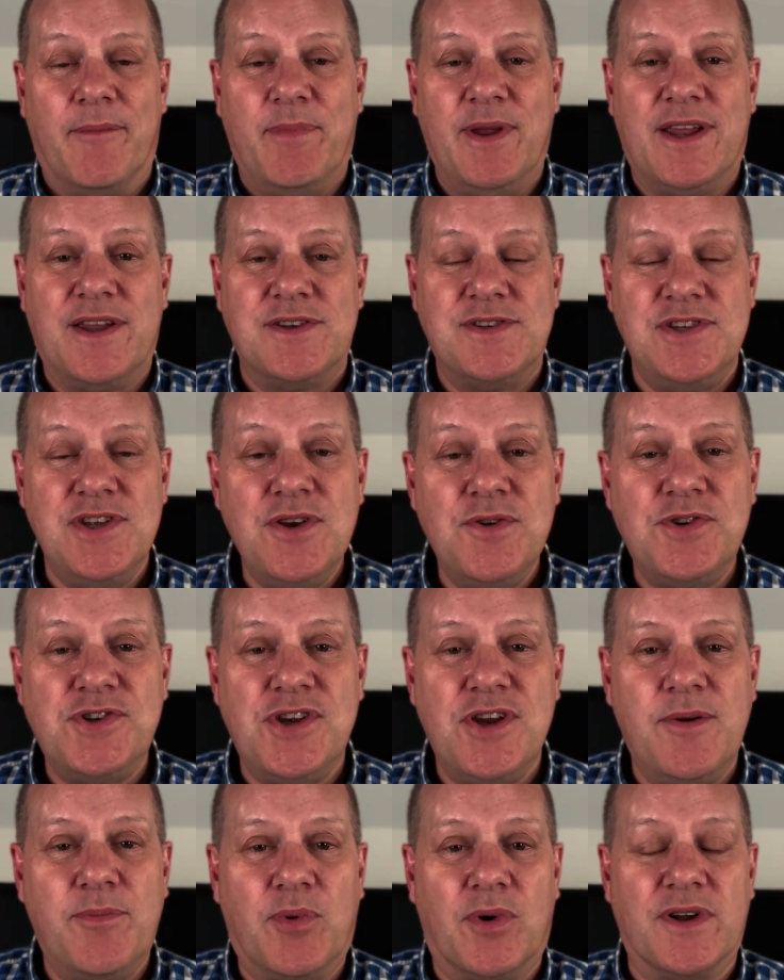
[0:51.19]
because
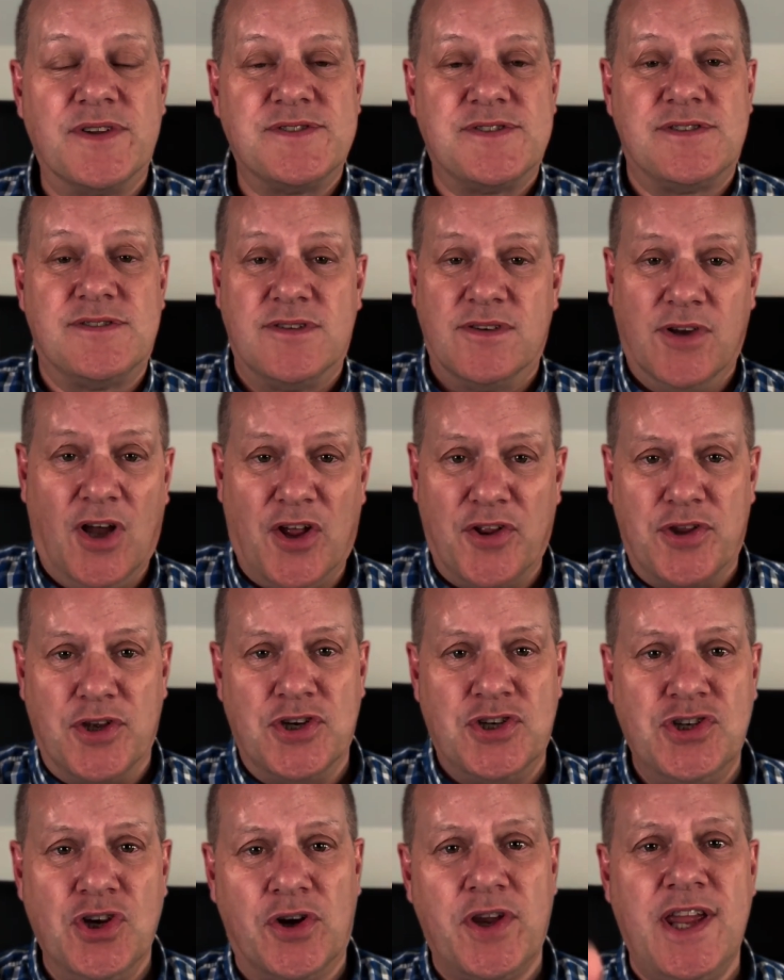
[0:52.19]
YouTube wants the
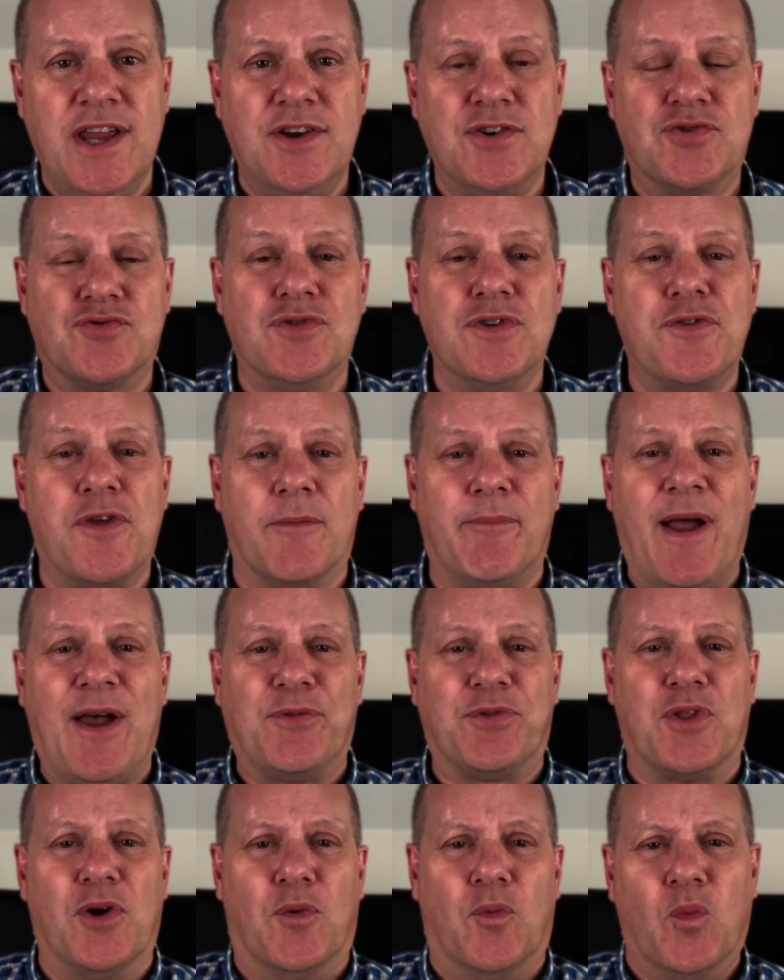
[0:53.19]
shocking truth
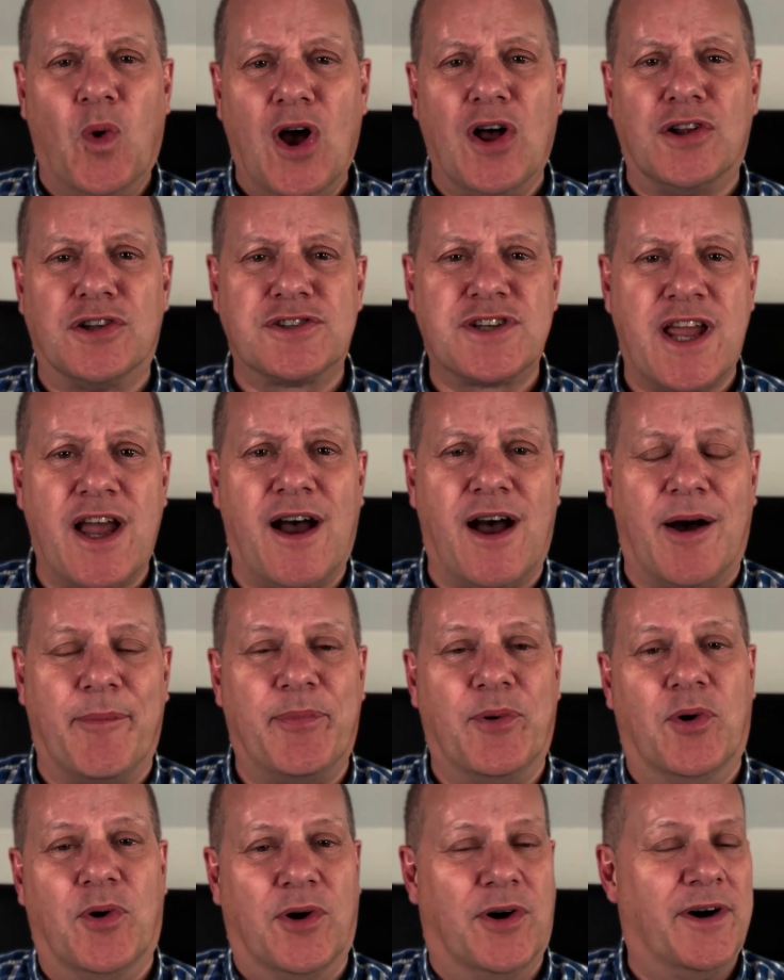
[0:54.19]
about the World
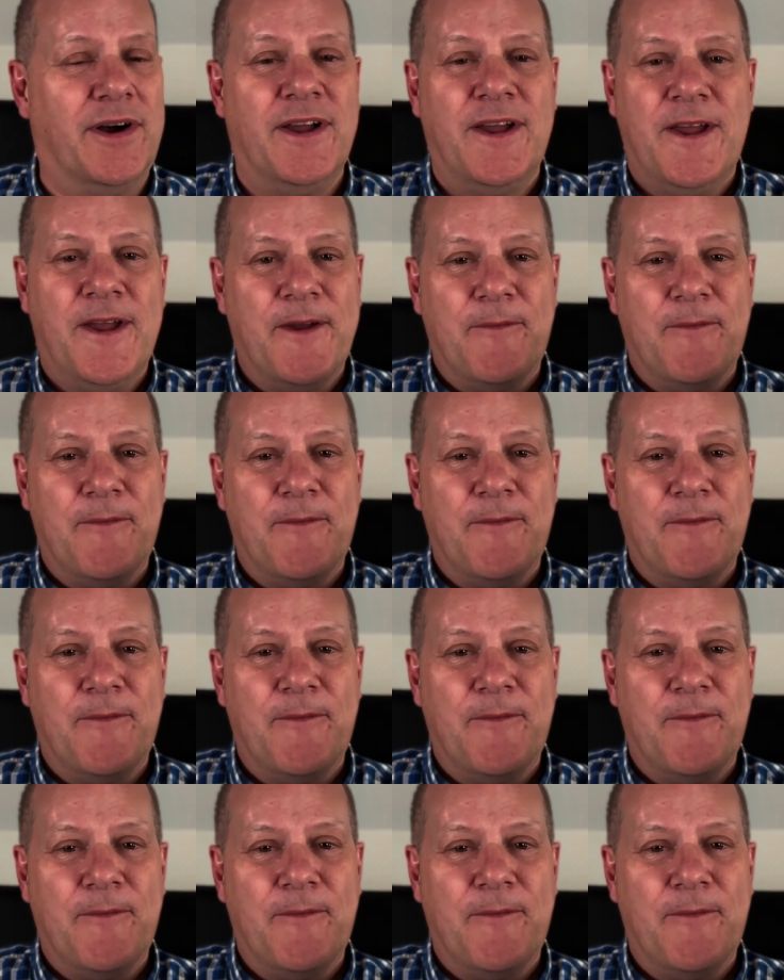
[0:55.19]
Cup, or